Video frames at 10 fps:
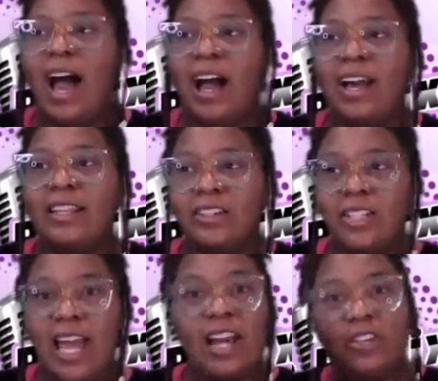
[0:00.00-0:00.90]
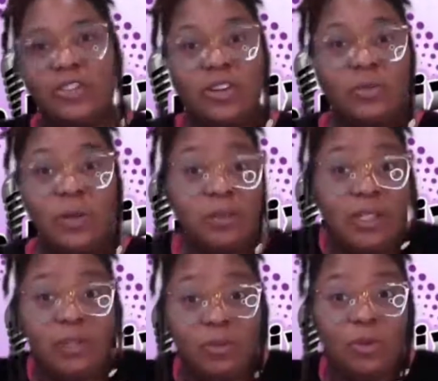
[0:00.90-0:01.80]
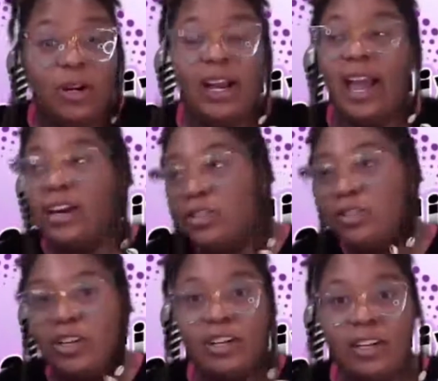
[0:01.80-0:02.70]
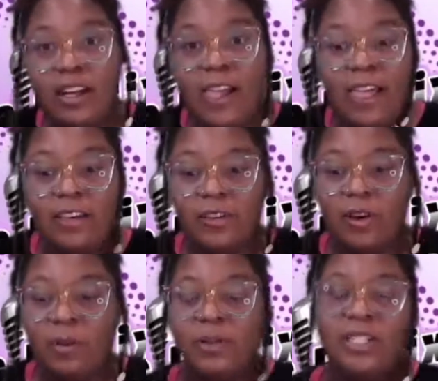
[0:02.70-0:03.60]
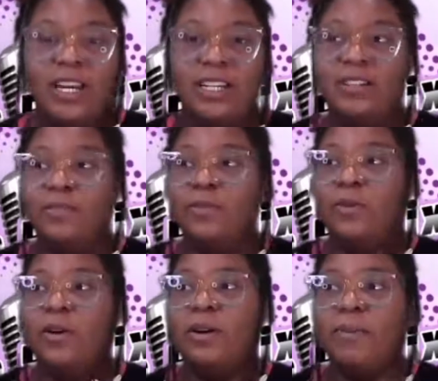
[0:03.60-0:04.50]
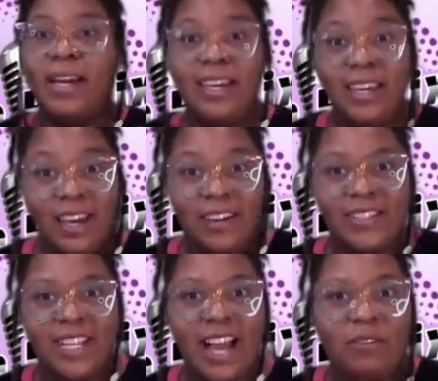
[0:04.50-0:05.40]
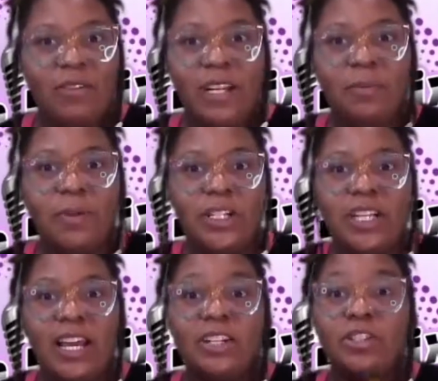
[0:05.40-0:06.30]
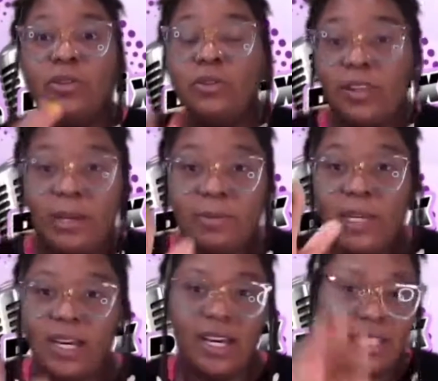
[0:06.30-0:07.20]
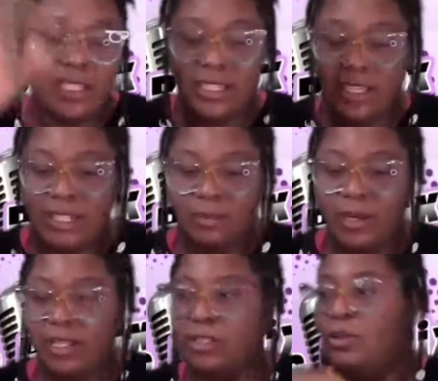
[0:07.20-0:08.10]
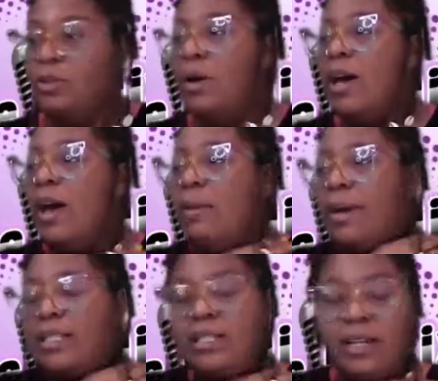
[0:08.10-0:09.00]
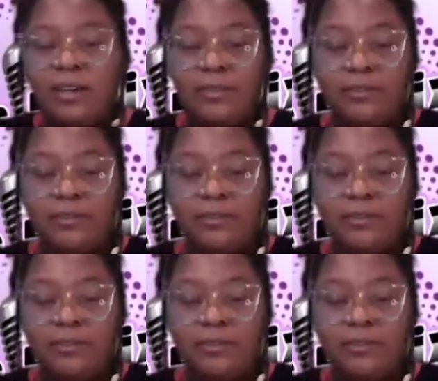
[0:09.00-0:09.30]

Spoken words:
there's extra, which means more extra, appreciation for my gifts. Like I really appreciate it truthfully because, and this gets me into my stuff